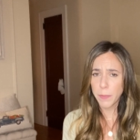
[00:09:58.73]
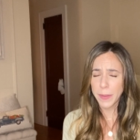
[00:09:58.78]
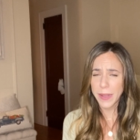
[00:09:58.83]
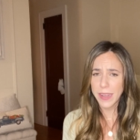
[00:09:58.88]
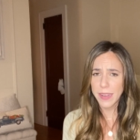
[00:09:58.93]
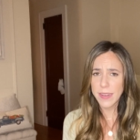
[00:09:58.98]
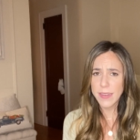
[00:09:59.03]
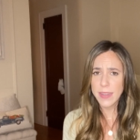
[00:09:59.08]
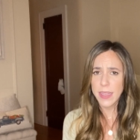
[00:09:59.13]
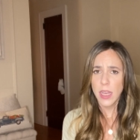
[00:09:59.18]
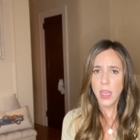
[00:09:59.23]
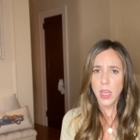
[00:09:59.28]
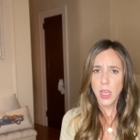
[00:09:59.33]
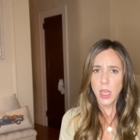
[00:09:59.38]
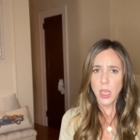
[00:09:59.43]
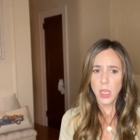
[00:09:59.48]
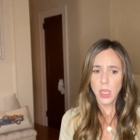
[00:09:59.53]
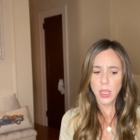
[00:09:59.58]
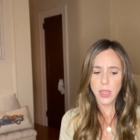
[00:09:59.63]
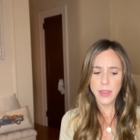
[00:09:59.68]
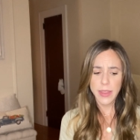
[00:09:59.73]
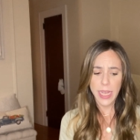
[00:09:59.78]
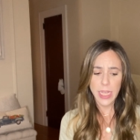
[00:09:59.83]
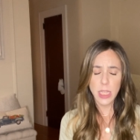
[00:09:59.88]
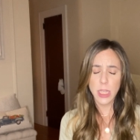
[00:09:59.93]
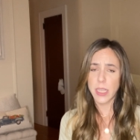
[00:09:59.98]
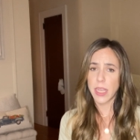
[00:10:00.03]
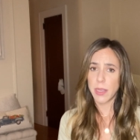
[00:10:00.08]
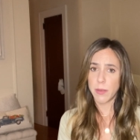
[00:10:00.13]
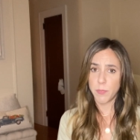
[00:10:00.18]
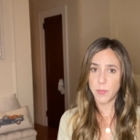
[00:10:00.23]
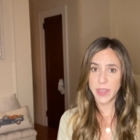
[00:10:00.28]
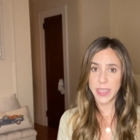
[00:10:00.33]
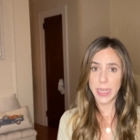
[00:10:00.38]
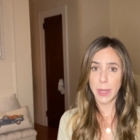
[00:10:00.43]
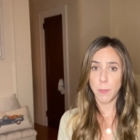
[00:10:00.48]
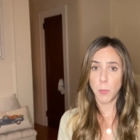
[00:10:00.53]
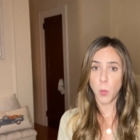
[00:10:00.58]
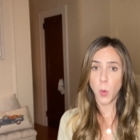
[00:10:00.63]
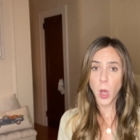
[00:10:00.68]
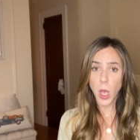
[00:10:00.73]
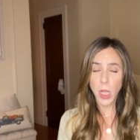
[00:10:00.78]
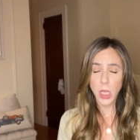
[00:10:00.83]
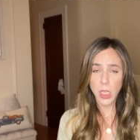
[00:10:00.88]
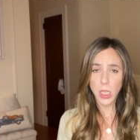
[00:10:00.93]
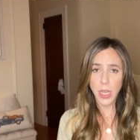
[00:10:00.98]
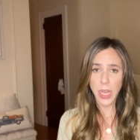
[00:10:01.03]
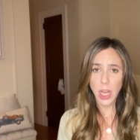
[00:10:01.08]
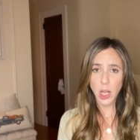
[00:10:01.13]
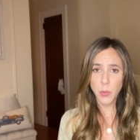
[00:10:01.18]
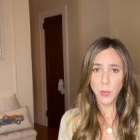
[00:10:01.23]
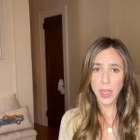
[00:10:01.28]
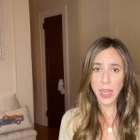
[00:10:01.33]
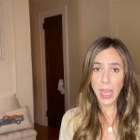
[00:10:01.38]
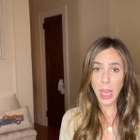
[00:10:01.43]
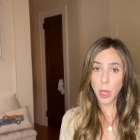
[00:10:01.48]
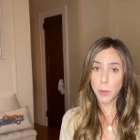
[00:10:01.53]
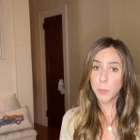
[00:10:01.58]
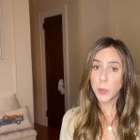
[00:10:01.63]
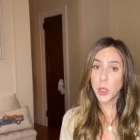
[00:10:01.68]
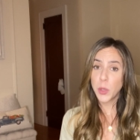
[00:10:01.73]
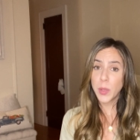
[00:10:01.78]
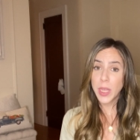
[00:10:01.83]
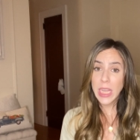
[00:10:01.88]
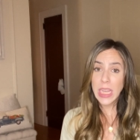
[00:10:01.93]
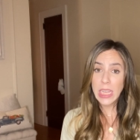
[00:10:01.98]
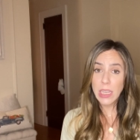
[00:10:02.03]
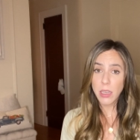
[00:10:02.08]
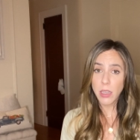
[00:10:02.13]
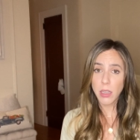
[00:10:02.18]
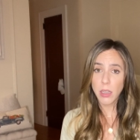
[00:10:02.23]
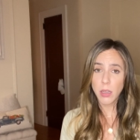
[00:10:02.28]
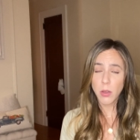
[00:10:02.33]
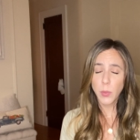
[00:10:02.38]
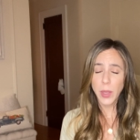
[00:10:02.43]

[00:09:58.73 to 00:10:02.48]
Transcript: Because that's step one. How do we help you heal?